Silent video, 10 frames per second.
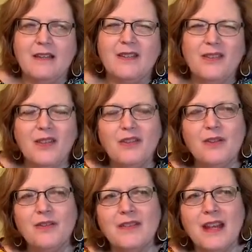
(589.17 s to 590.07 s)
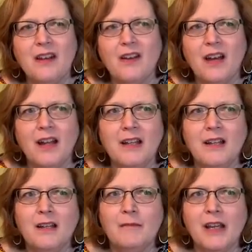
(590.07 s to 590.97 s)
So you'd use that on
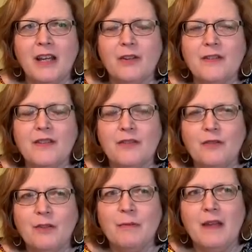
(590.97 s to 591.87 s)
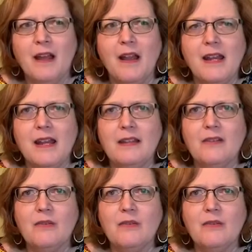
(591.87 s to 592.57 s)
um, like your silk dupianis,